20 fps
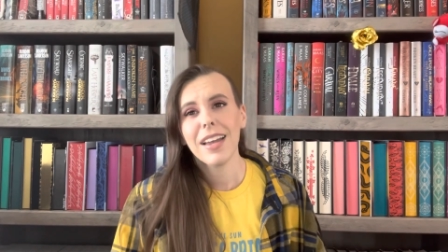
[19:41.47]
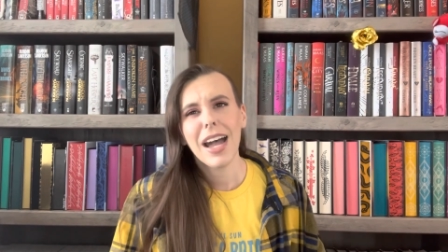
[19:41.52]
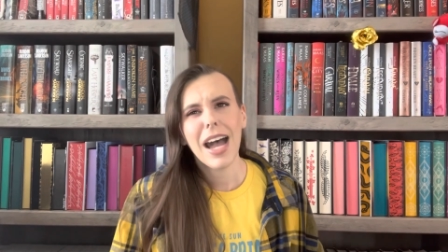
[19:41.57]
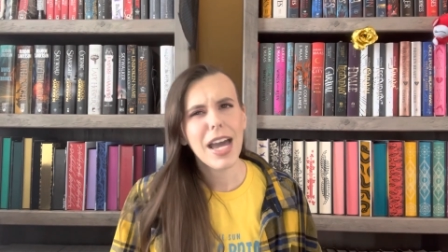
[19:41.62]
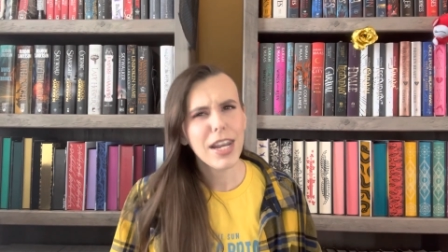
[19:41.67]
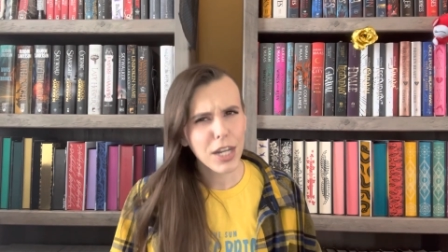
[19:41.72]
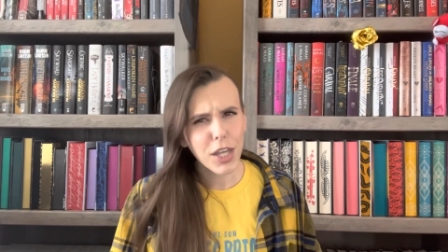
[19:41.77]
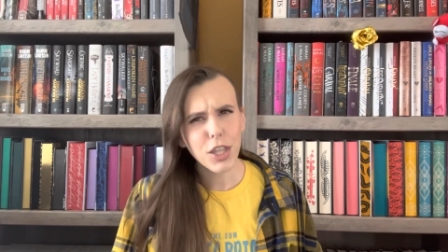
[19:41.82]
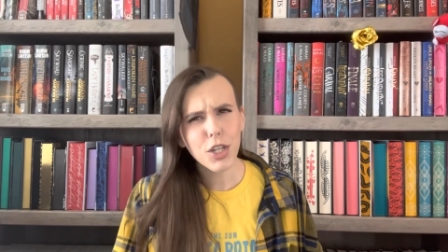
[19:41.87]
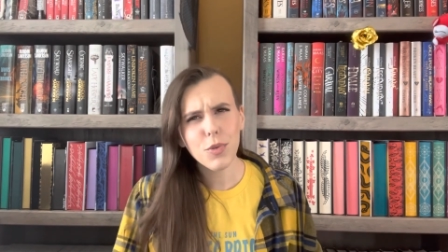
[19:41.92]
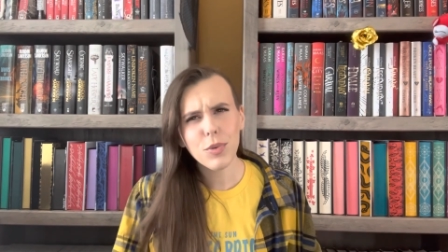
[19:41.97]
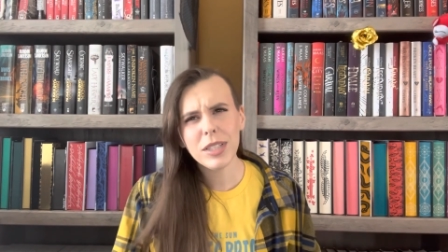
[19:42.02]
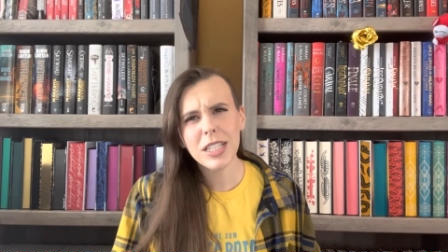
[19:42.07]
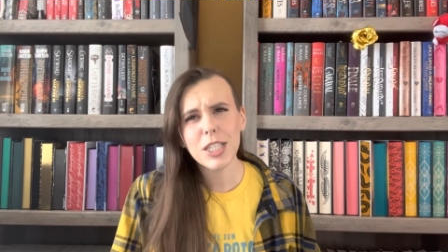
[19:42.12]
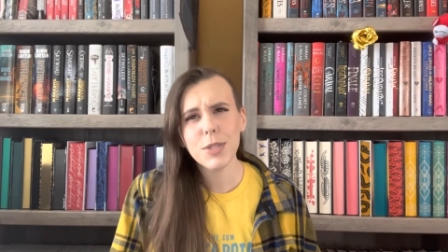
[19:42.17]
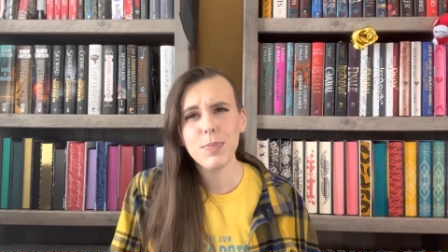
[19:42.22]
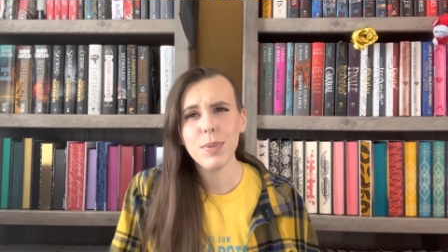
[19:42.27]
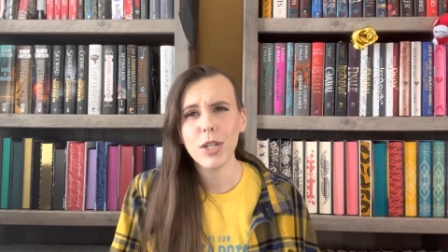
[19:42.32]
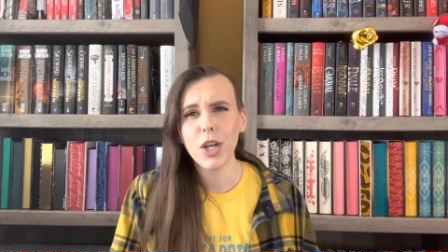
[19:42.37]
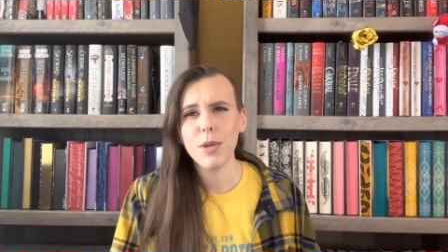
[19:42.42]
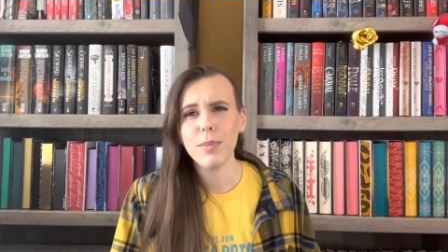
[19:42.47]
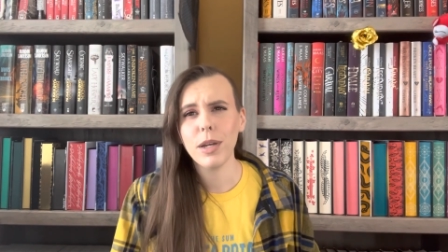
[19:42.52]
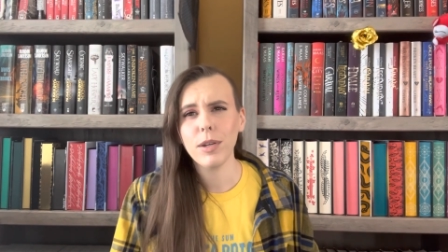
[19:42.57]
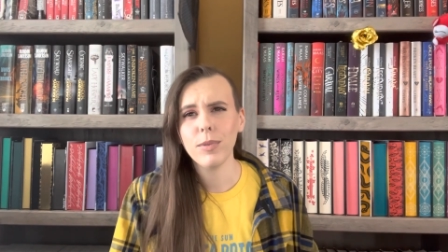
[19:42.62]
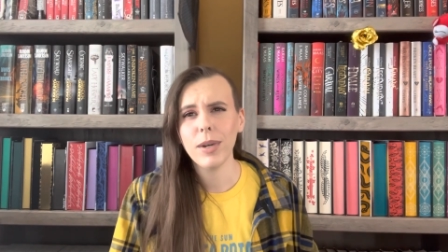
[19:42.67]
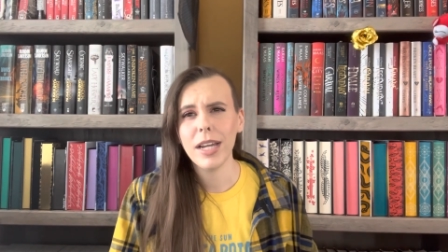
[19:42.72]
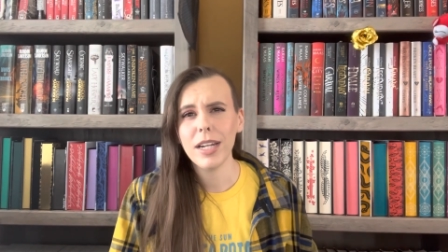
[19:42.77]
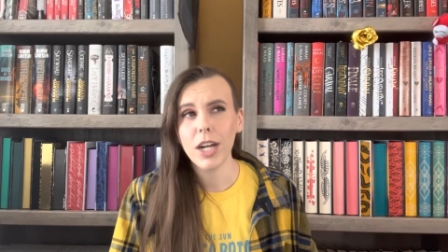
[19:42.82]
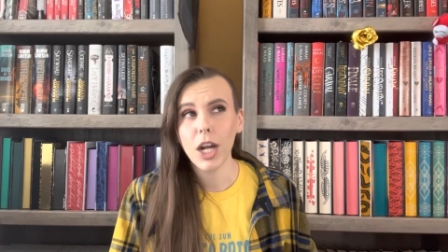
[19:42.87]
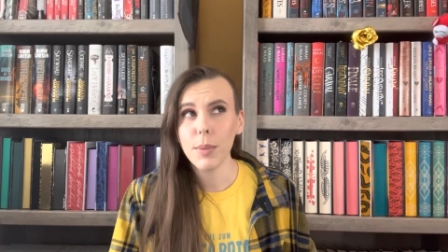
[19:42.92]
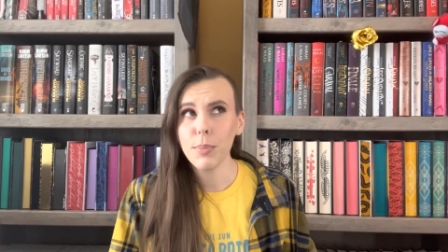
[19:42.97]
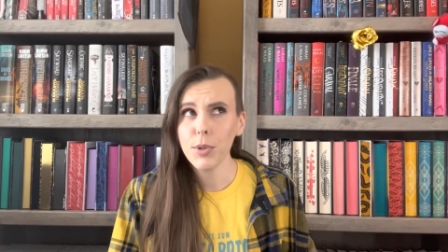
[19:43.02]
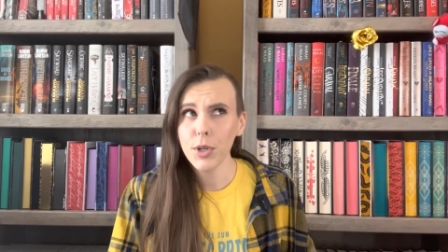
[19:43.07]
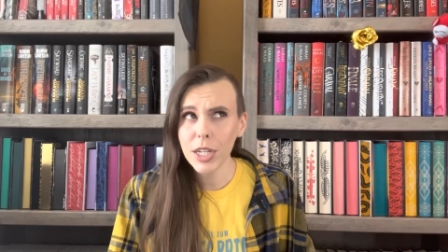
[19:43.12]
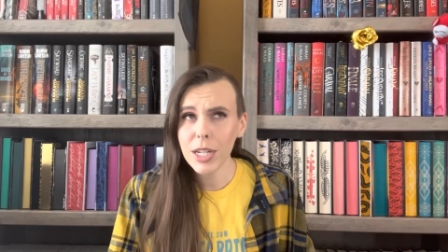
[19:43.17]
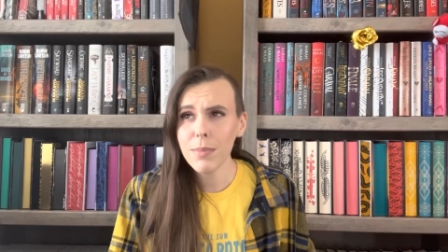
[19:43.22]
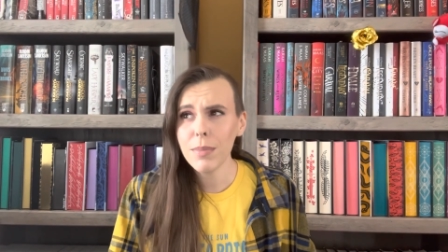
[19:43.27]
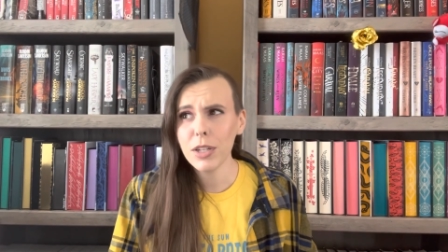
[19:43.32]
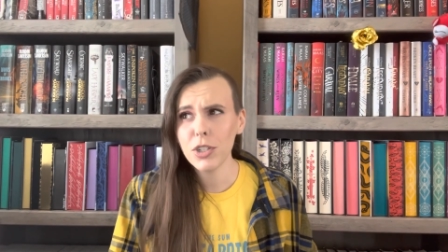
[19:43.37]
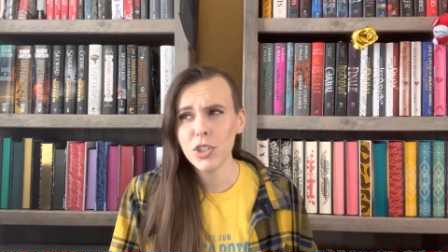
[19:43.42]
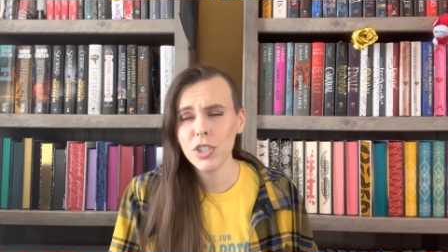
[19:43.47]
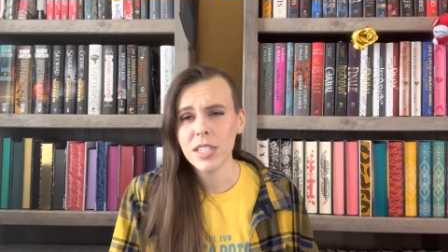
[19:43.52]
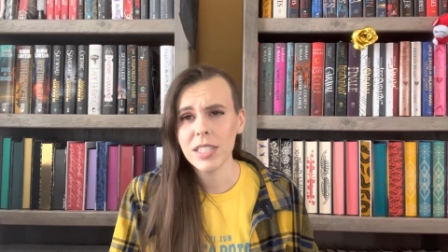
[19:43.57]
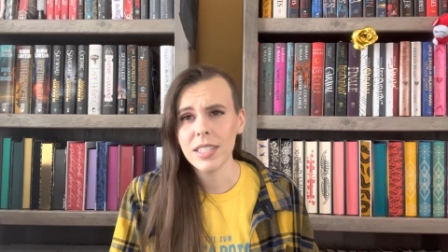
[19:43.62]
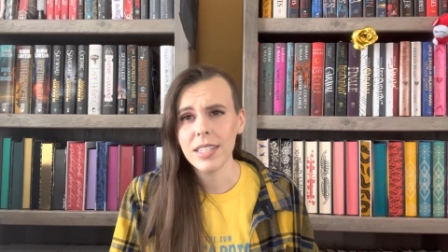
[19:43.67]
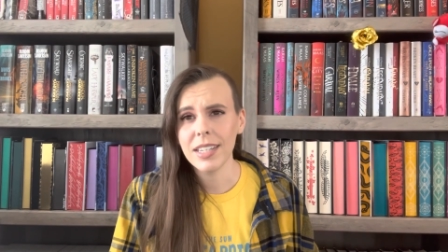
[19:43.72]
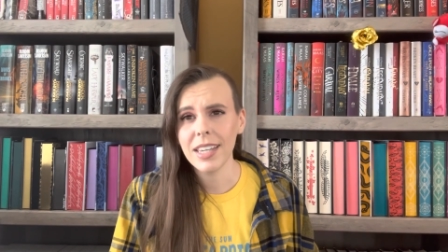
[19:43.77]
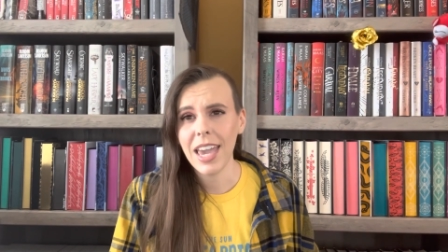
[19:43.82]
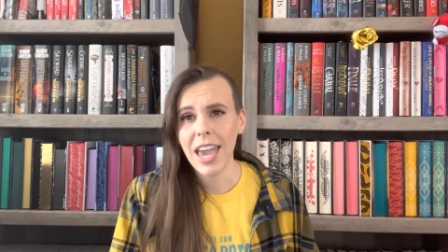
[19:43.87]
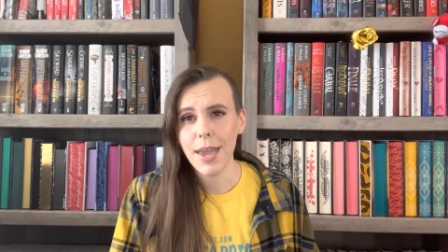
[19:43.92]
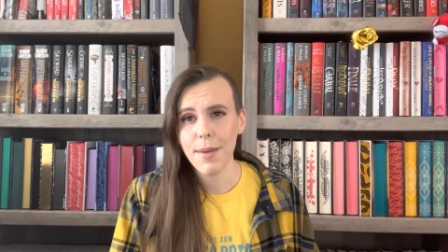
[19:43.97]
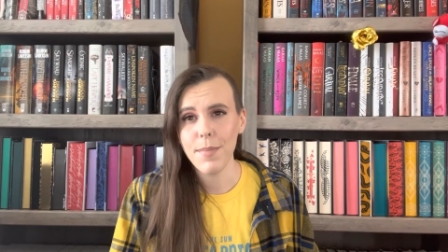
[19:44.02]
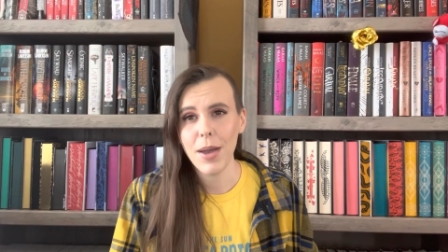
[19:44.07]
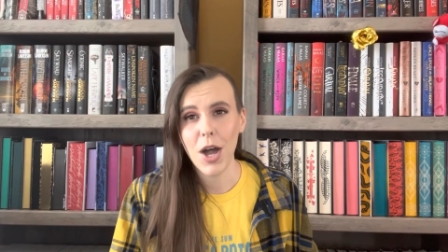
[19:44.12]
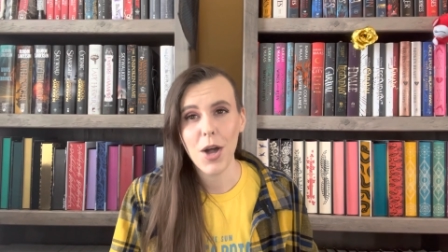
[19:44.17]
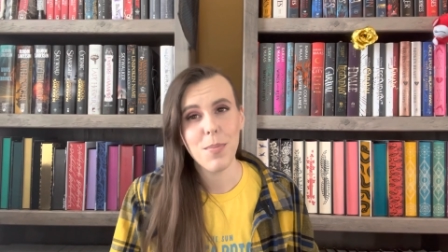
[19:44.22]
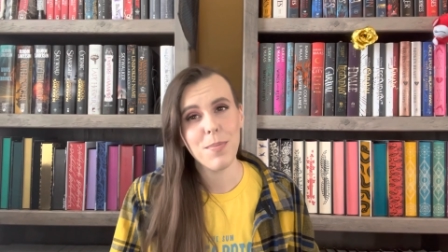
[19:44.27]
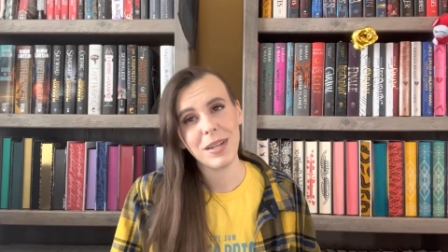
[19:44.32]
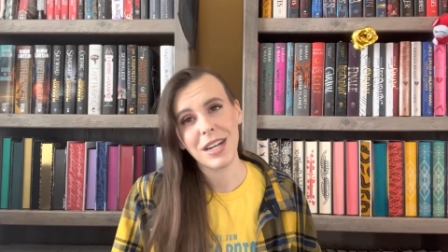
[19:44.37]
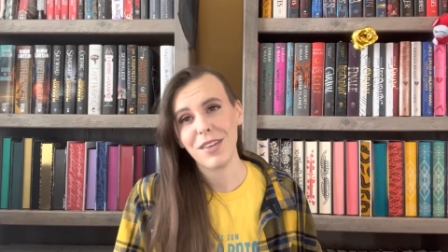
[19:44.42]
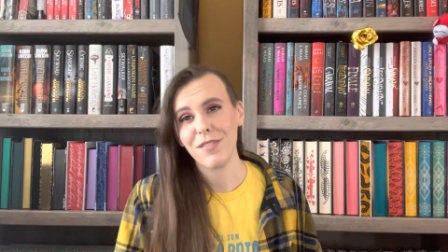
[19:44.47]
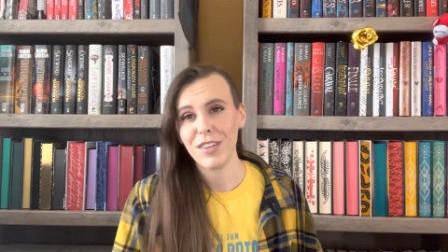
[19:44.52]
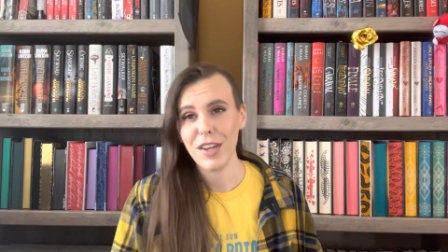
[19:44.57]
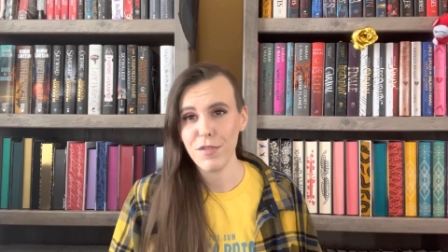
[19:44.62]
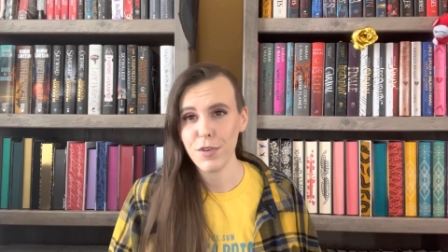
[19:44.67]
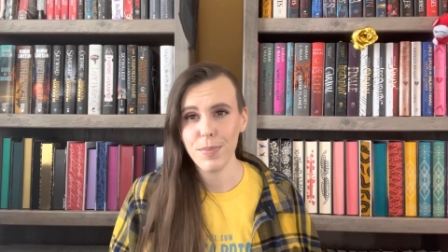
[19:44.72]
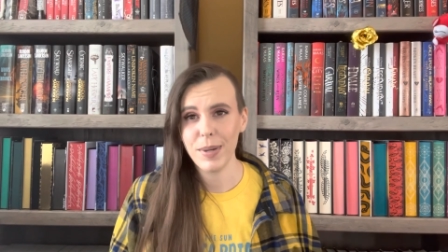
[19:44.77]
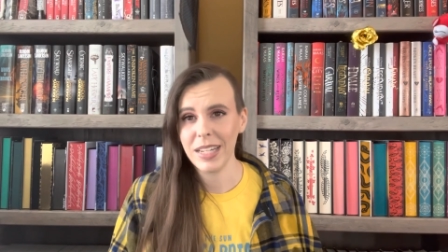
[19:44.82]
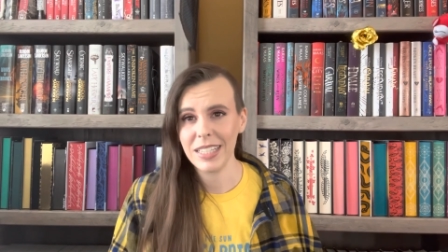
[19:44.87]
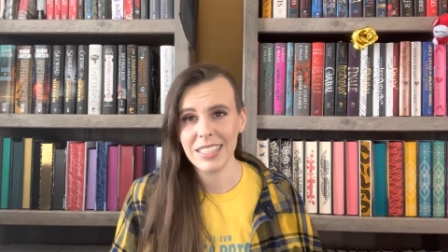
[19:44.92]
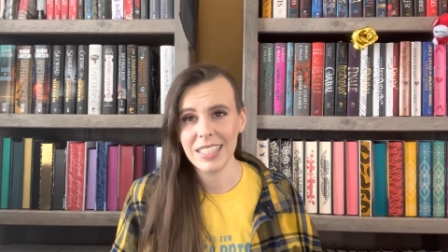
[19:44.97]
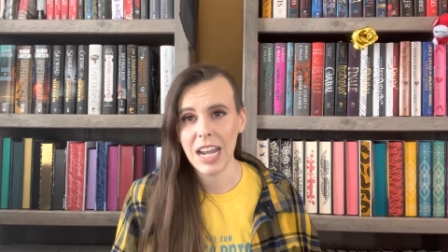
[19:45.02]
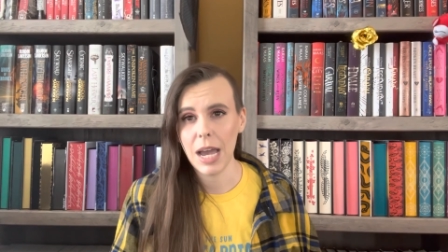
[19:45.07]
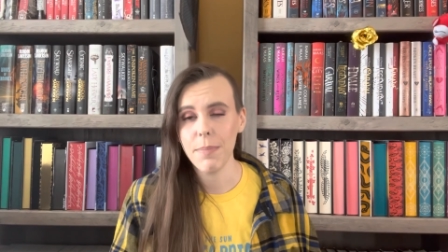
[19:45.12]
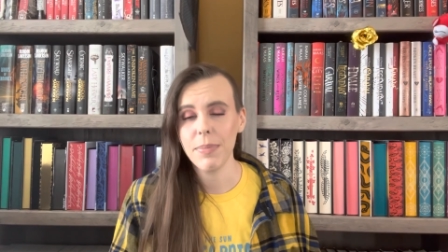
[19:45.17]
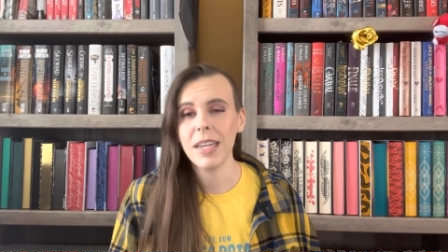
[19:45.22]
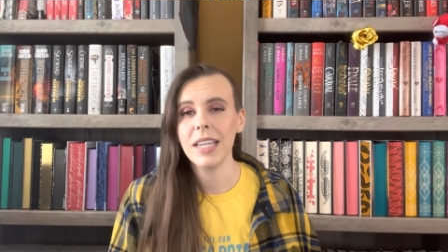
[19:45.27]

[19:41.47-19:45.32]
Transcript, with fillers: Another one that's been on my radar pretty much since it came out, but I've never picked it up,